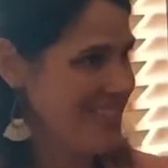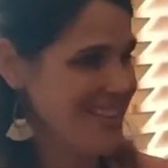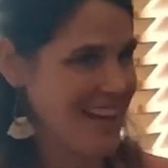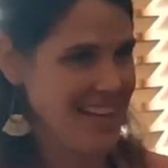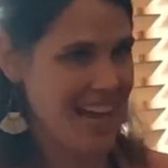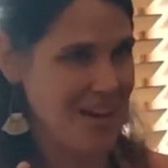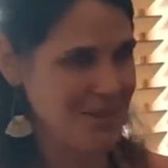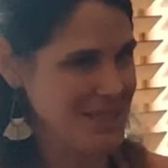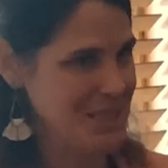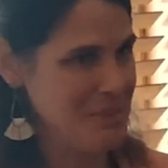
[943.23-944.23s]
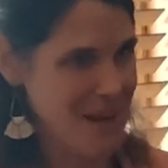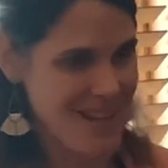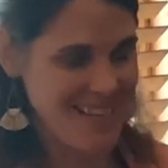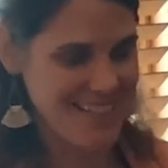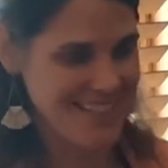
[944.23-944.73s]
like I would
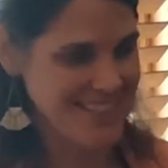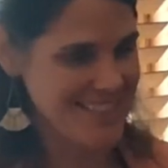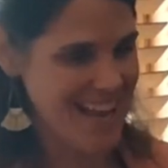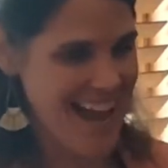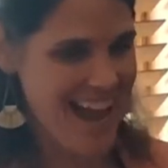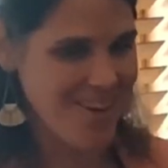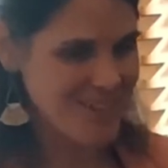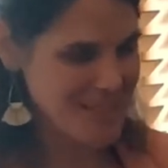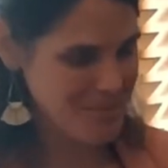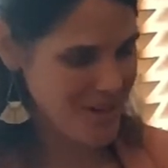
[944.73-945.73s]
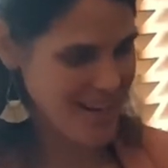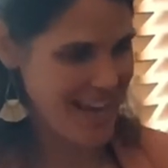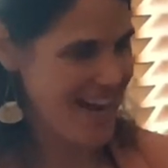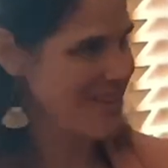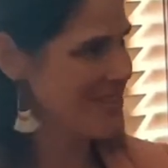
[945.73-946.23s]
spend hours upon
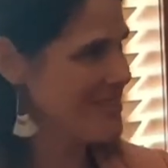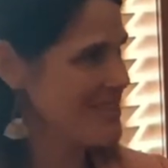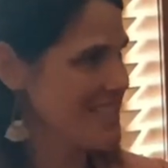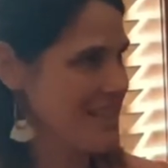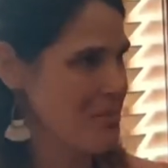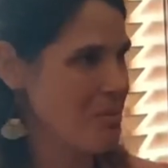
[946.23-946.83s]
hours in the